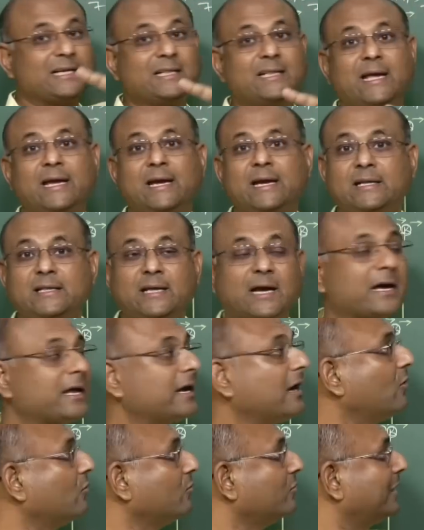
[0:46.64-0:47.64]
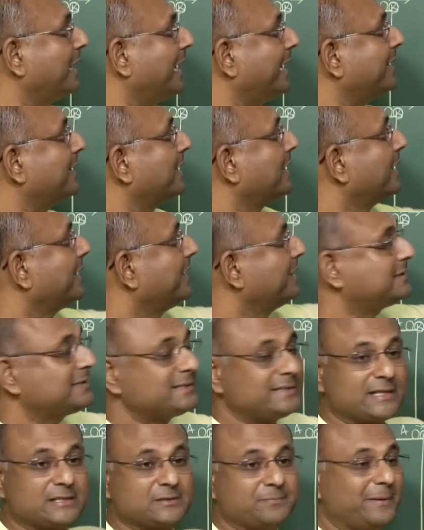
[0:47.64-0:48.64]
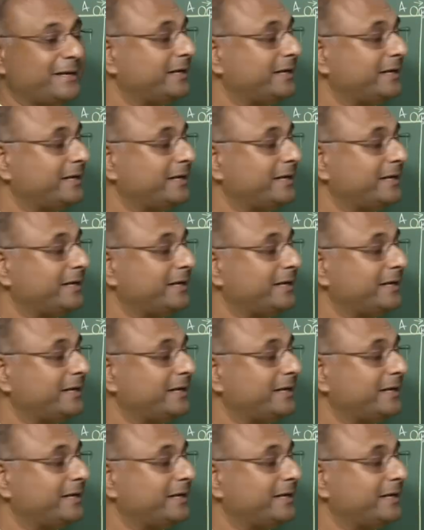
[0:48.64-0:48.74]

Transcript: that they hit the ground at is 6